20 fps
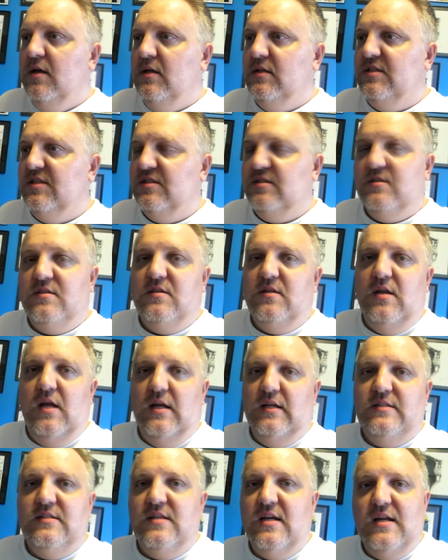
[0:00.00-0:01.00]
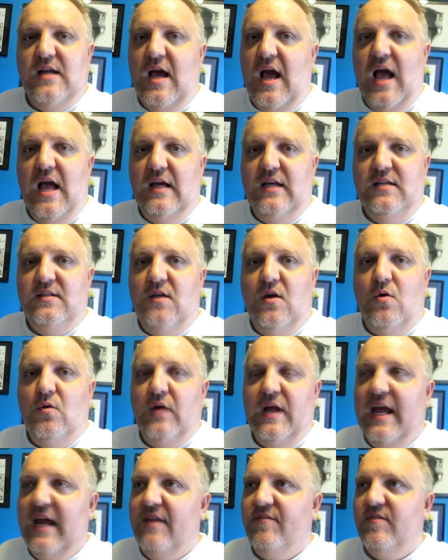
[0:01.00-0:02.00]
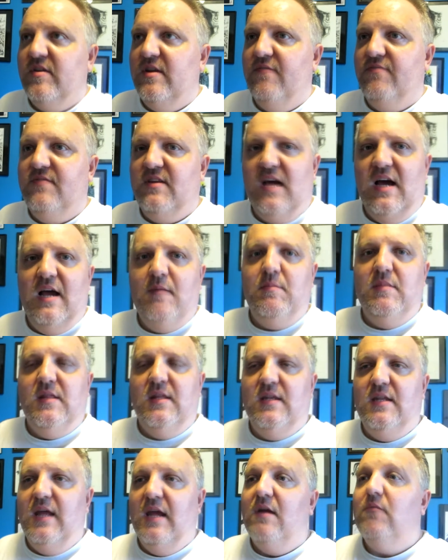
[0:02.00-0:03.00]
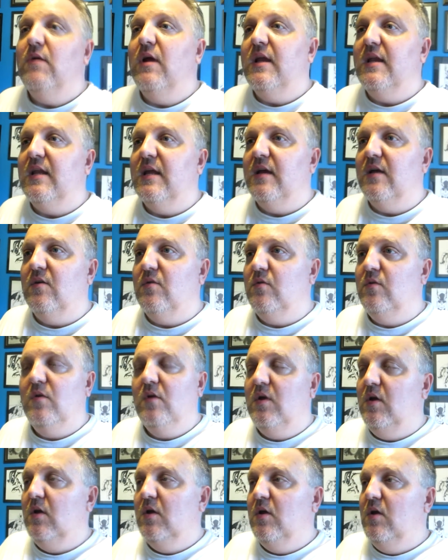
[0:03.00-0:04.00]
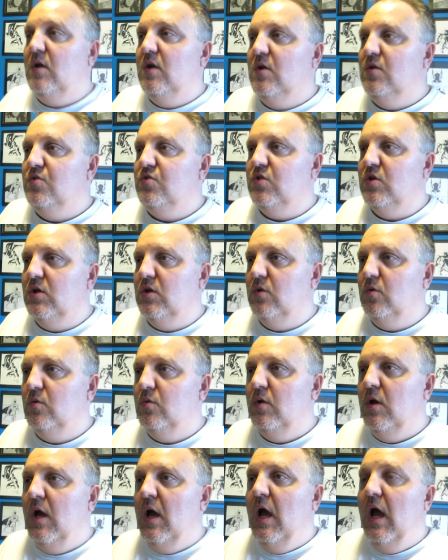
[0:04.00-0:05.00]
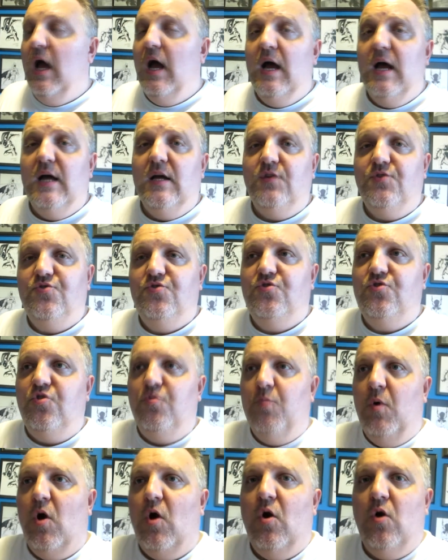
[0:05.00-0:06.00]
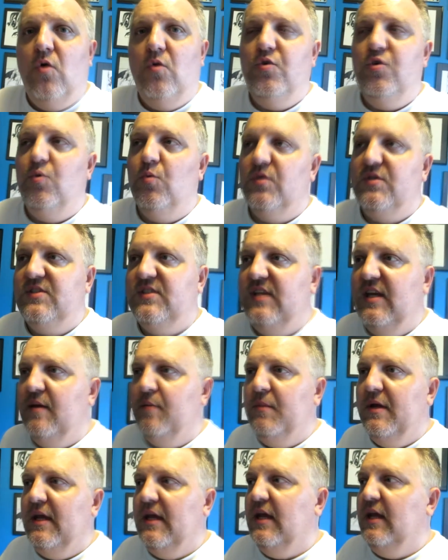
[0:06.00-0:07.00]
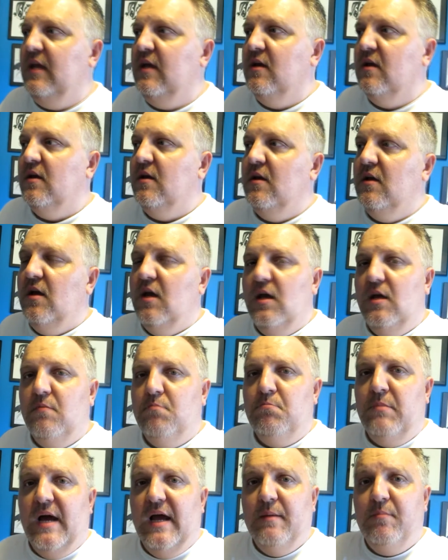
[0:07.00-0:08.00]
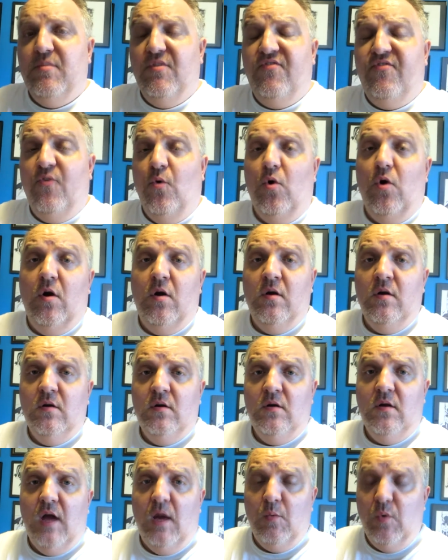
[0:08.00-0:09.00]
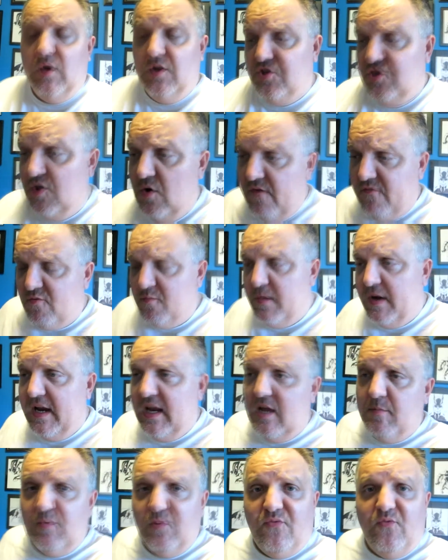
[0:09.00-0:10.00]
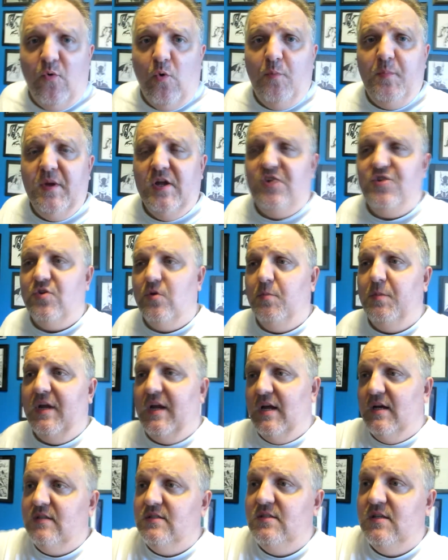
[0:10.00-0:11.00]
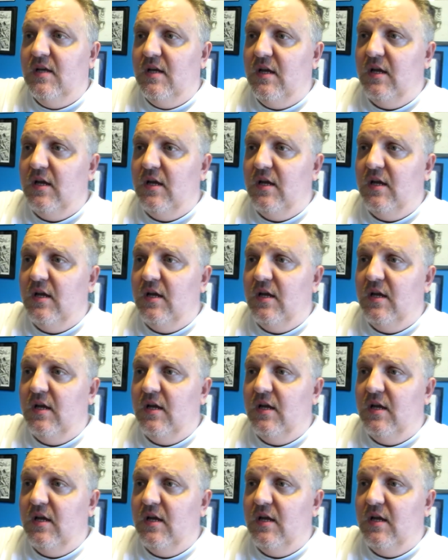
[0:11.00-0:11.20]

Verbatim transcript: Just I don't have enough time in the day right now. So uh, tomorrow you will see me my before. I'm going to show everybody a before picture because